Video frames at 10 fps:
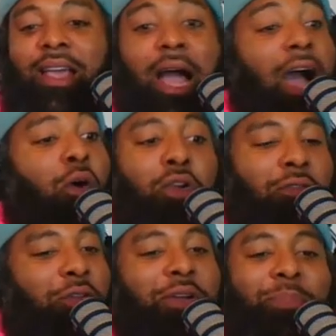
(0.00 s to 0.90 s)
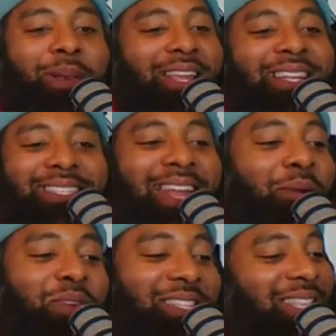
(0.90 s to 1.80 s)
I don't know if you could play into that
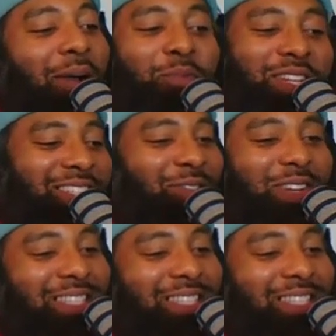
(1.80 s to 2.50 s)
one because that one is crazy.